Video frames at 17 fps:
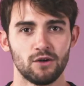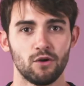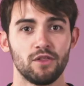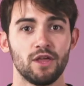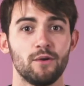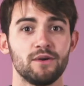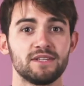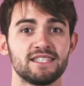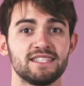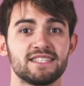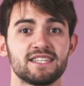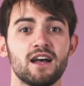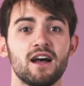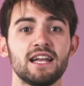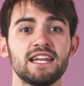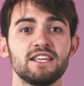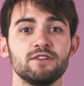Although it's
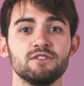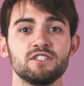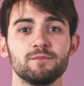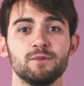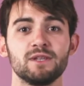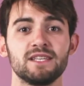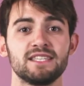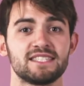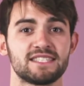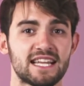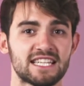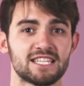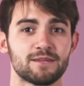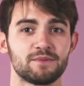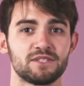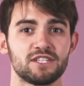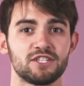entirely usable in
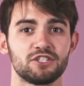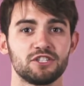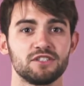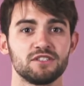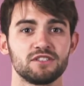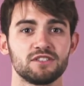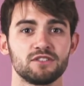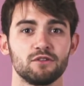static positions,